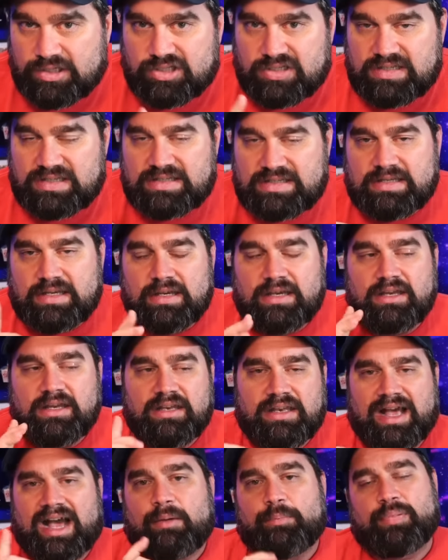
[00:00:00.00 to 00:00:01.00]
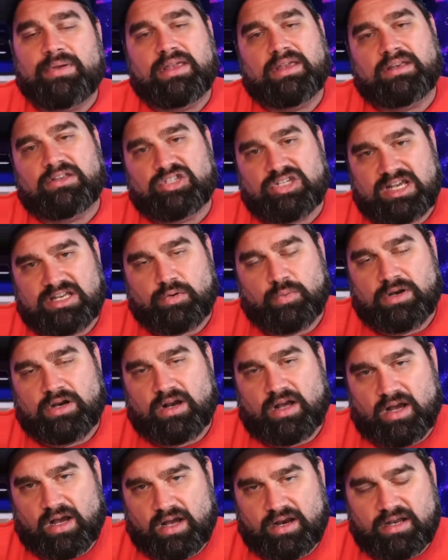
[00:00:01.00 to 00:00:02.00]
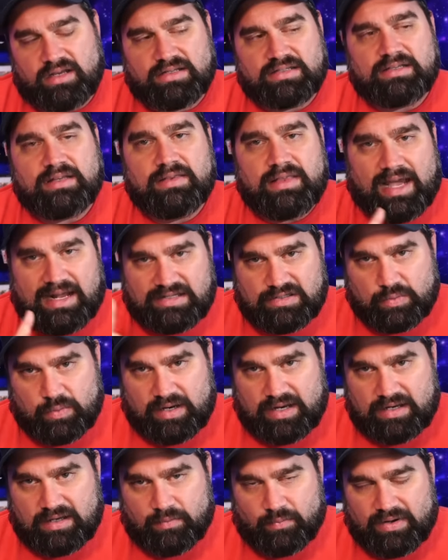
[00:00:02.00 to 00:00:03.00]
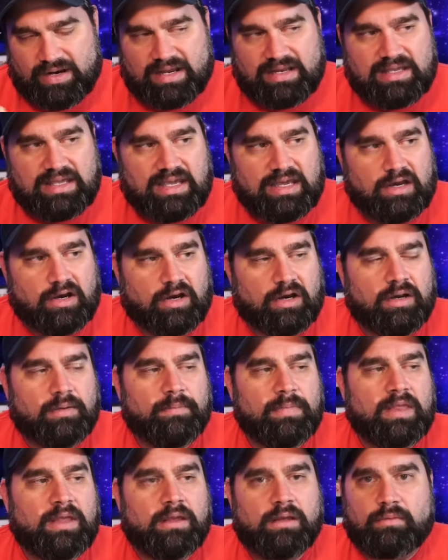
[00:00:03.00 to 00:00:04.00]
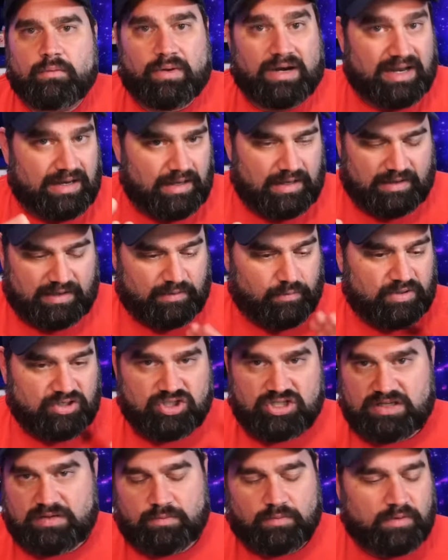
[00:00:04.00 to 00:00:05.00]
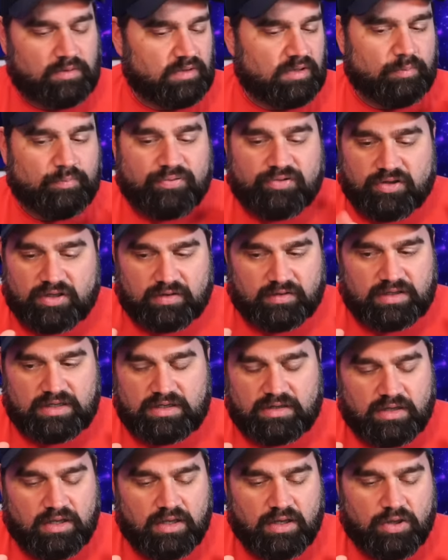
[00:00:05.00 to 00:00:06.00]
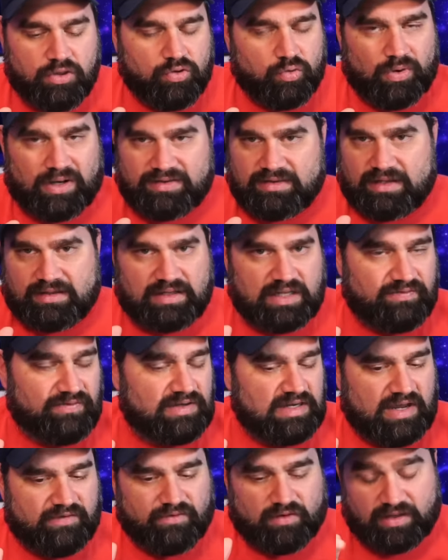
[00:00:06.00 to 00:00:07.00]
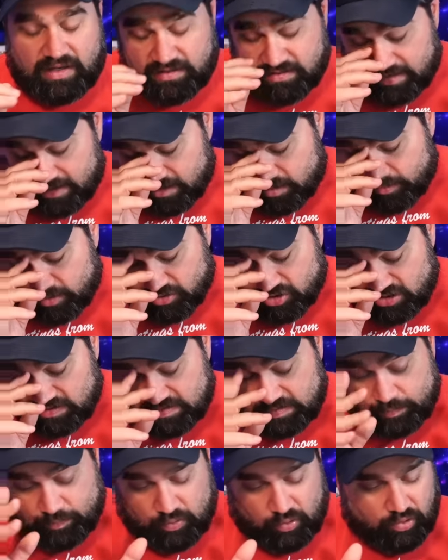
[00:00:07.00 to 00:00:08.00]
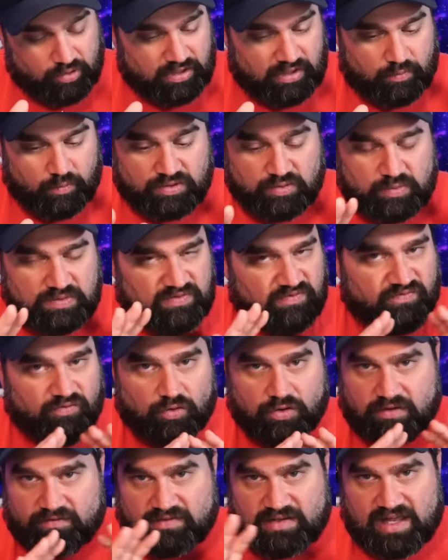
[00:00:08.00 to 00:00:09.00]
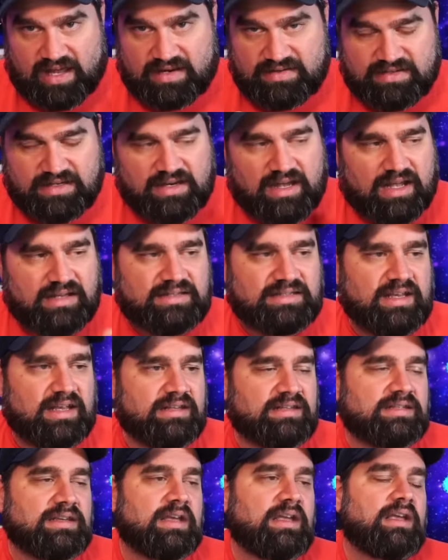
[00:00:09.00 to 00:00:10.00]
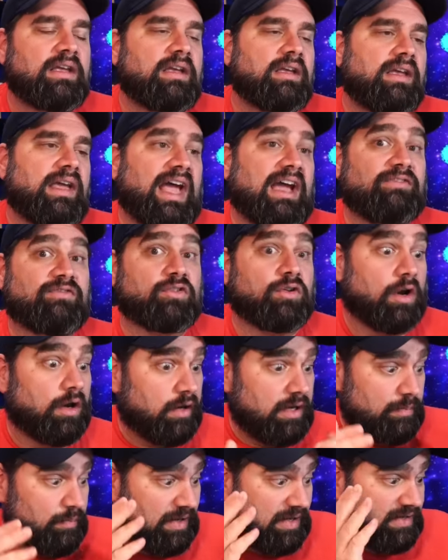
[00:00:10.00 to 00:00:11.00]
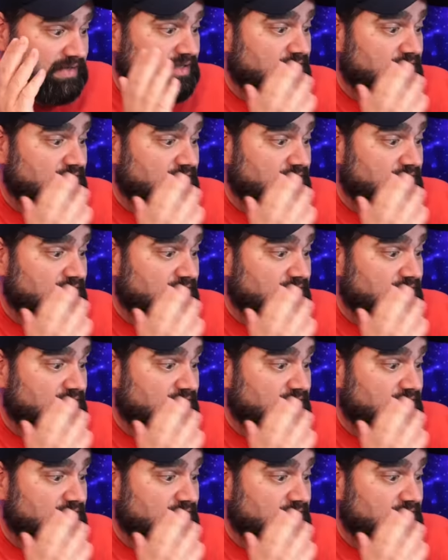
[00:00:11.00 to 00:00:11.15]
when she's not being genuine and honest. That's when I care. When she completely threw out that Leaving Neverland documentary she supported, which was full of lies and nonsense, after already being